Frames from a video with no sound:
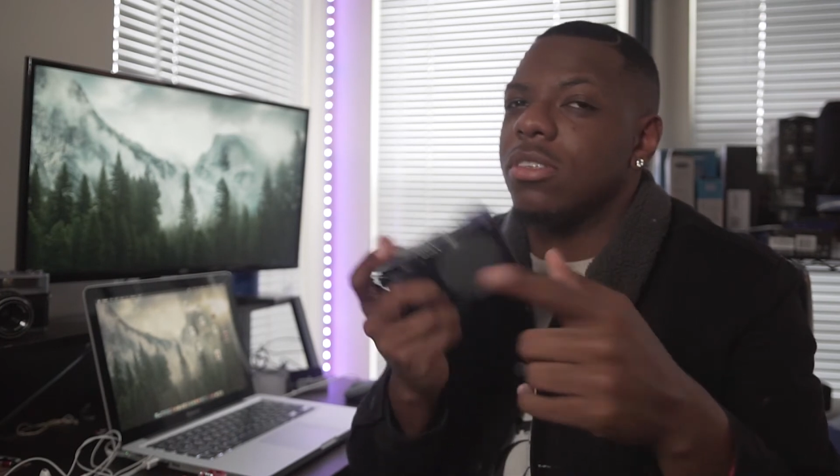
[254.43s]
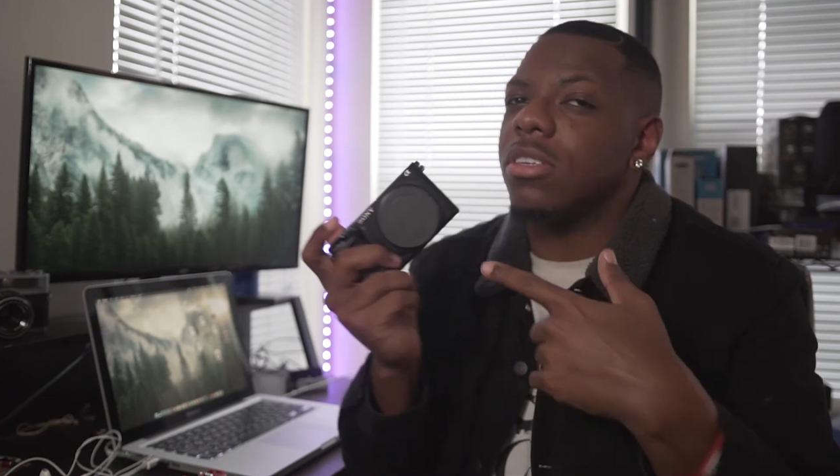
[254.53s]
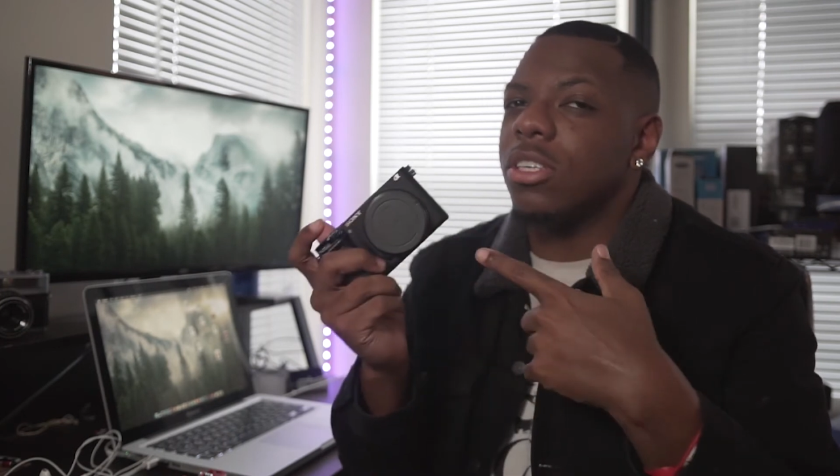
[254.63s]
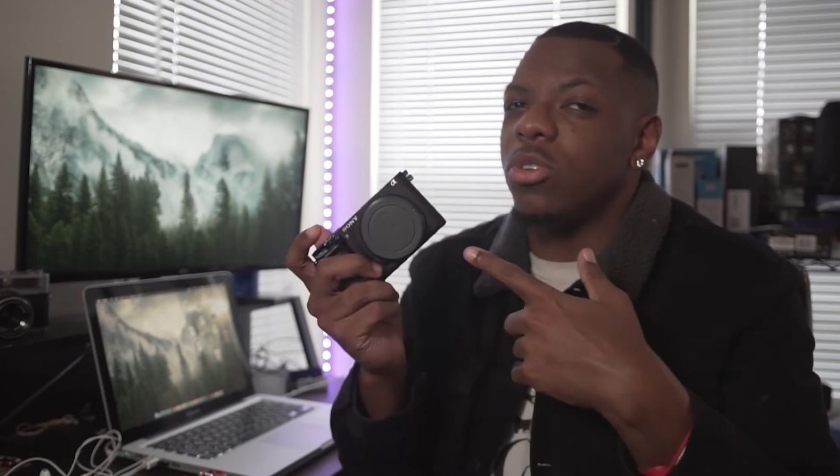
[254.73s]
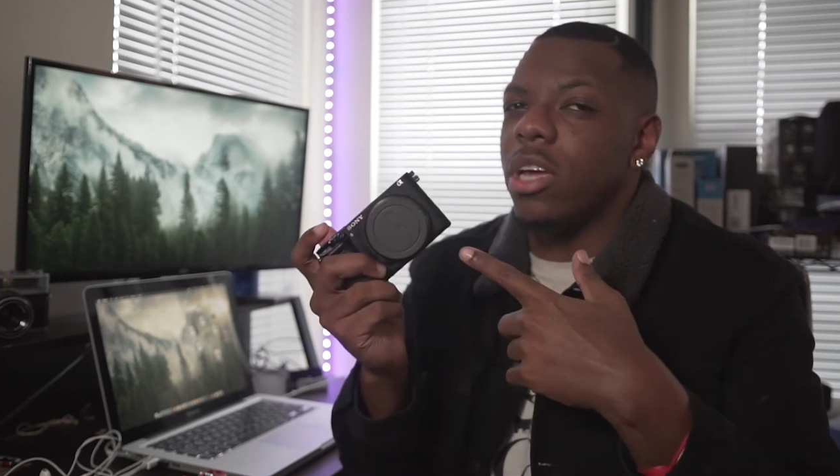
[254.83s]

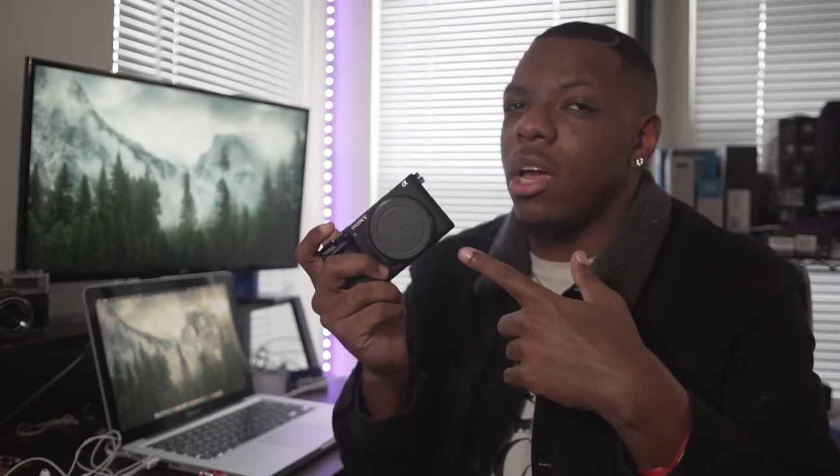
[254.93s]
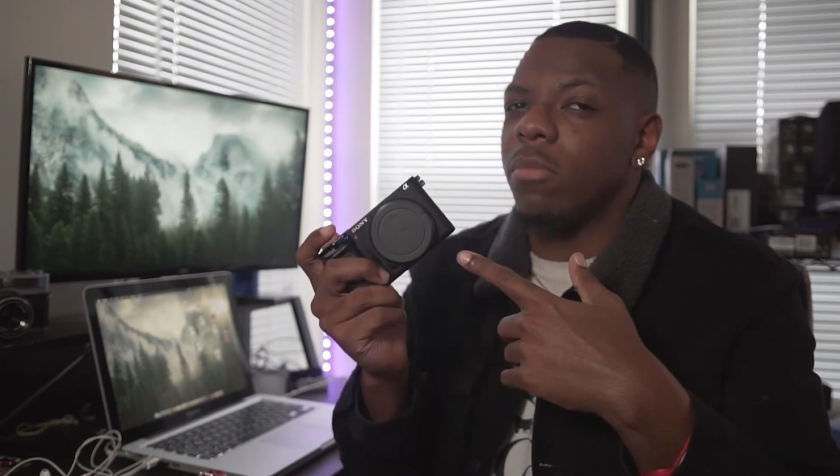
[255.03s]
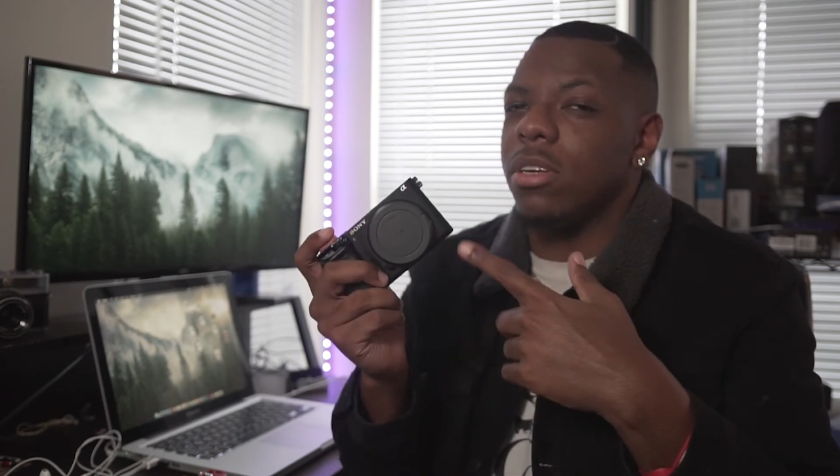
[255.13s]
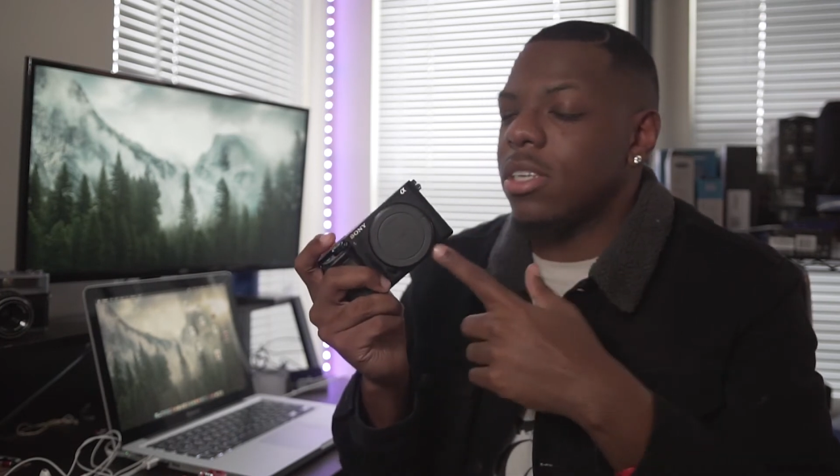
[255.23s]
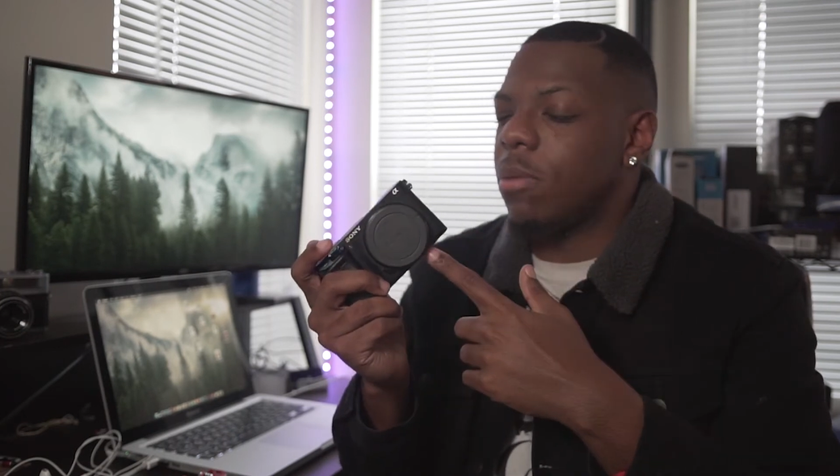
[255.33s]
Get you a
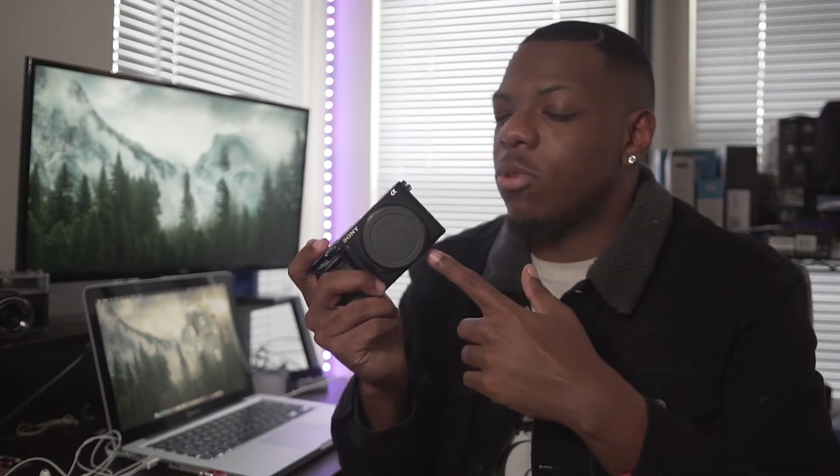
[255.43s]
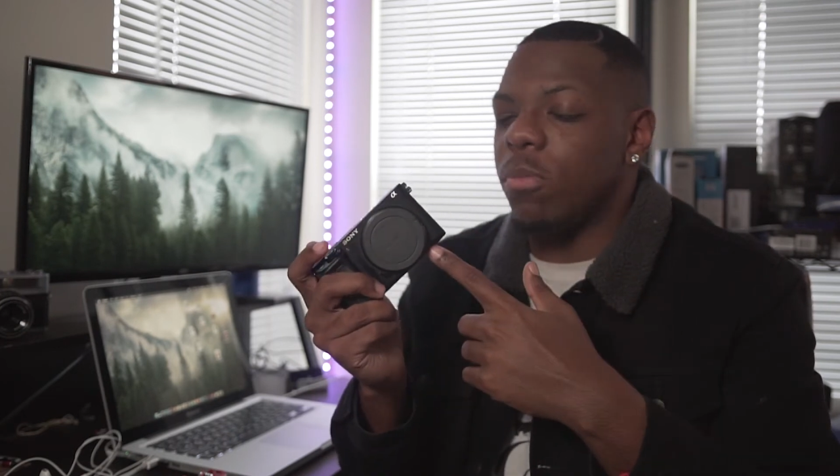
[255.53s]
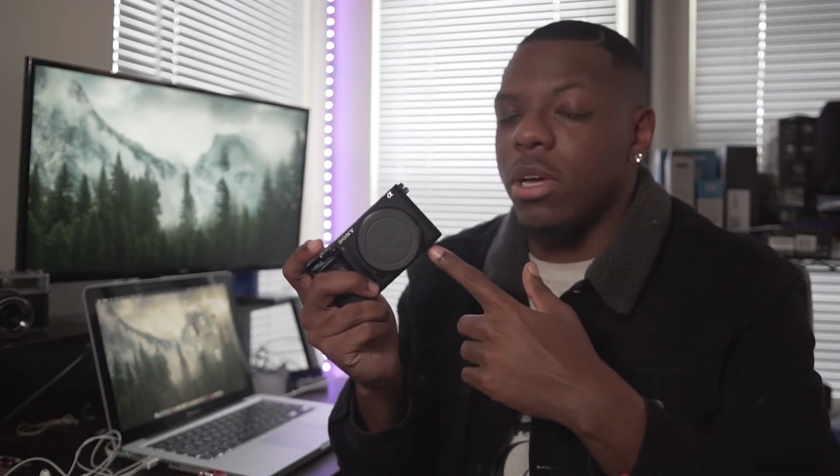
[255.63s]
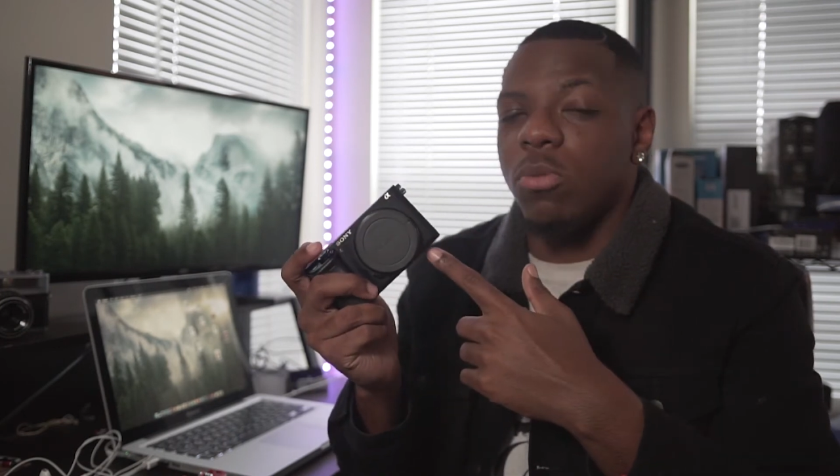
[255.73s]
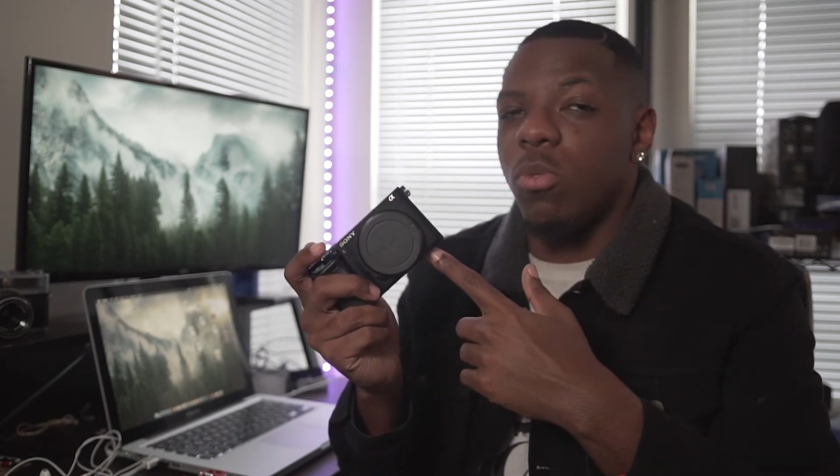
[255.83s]
camera. This camera
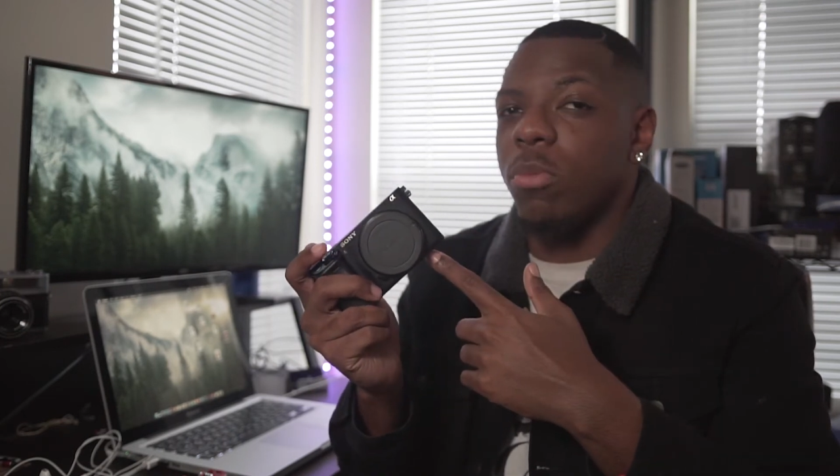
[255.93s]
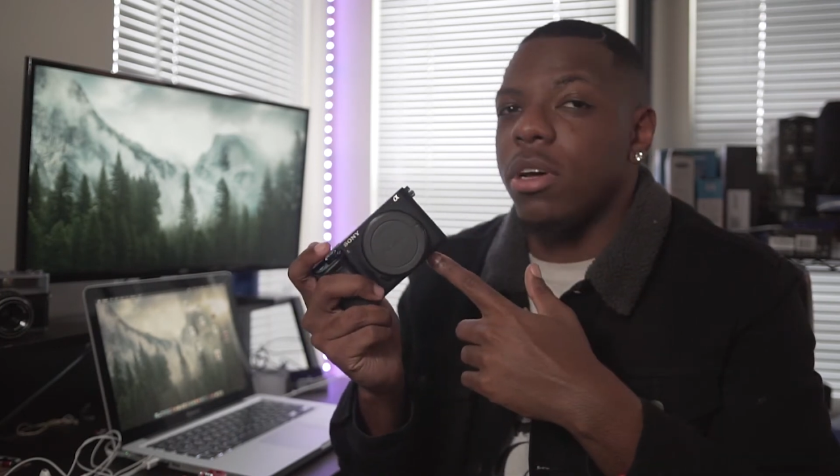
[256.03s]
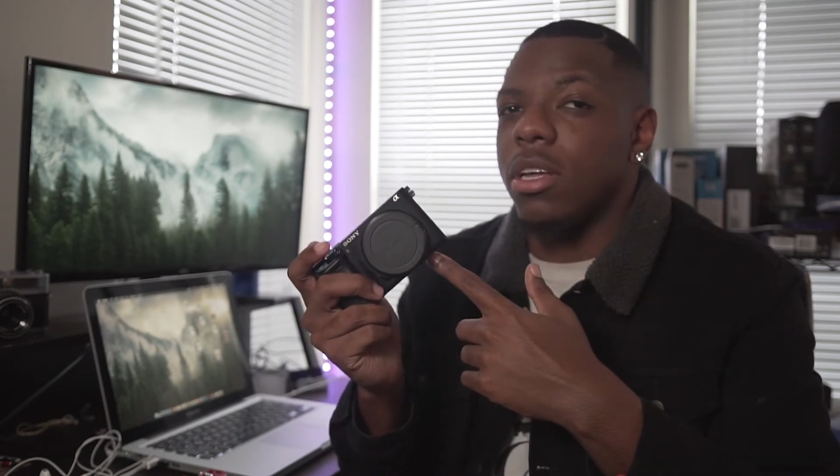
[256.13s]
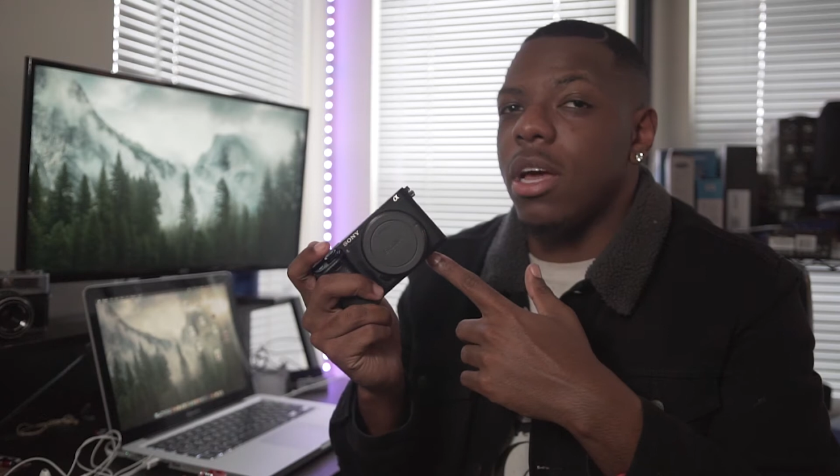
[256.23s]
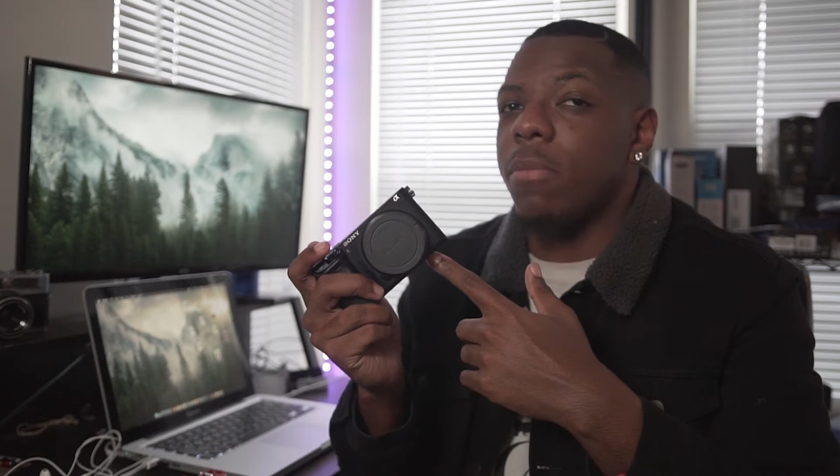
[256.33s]
gonna make you more
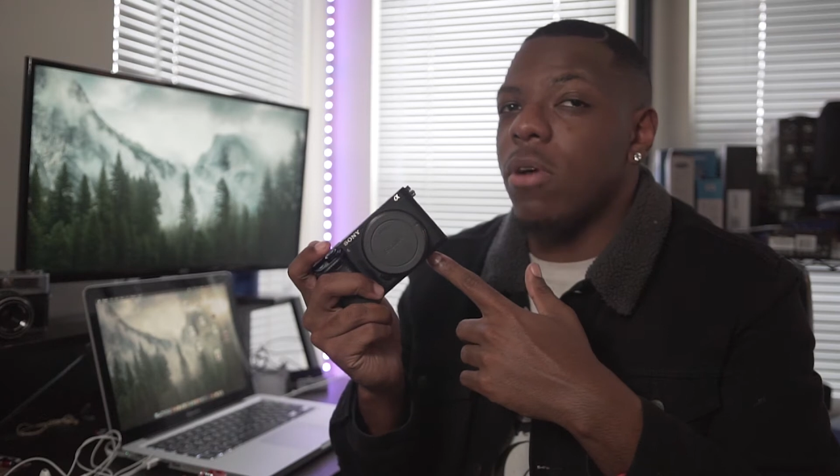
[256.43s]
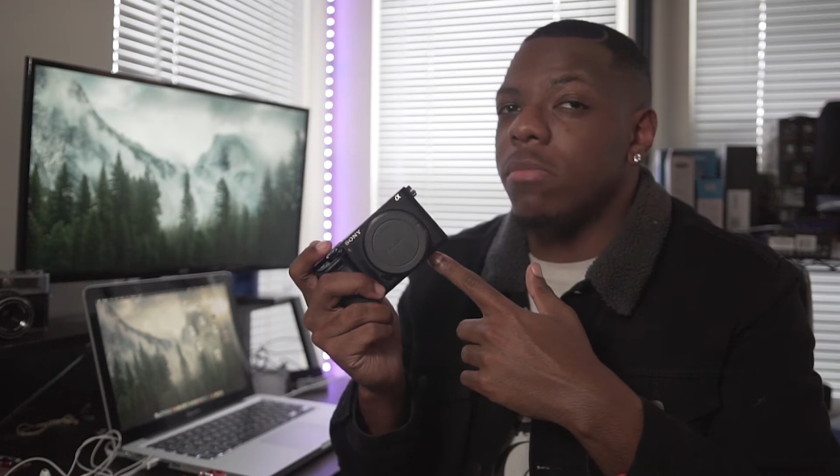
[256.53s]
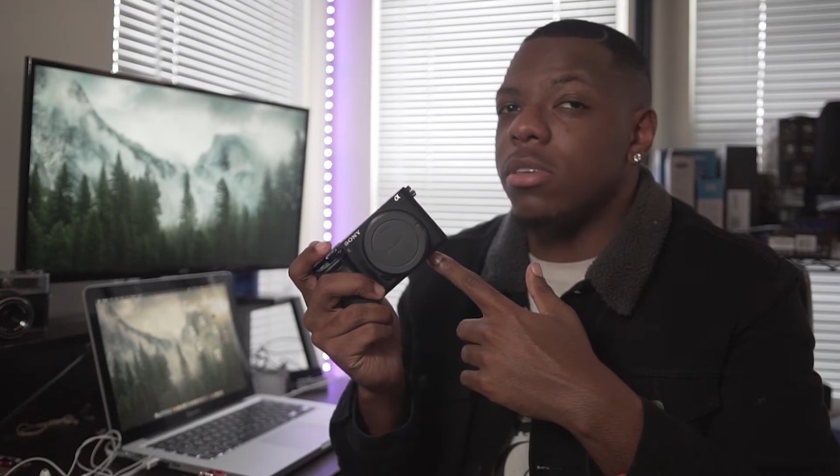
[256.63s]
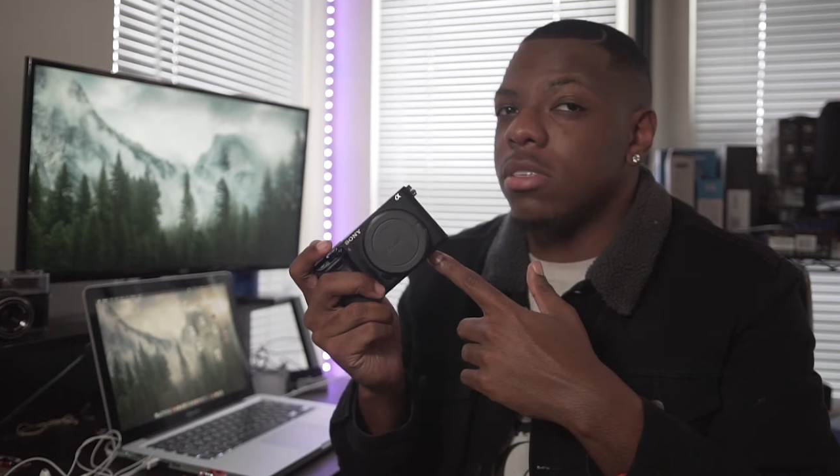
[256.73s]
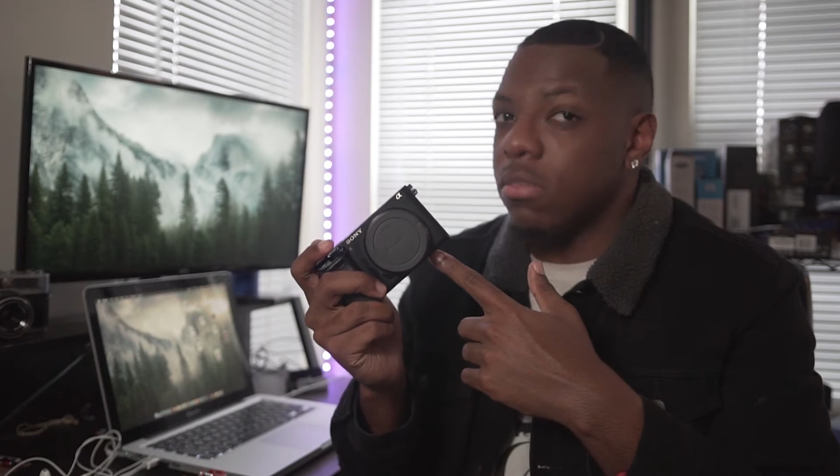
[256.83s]
money, I
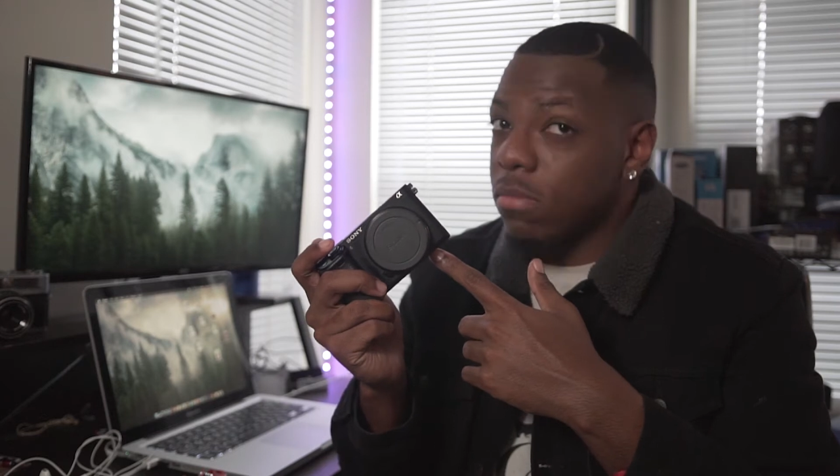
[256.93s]
promise.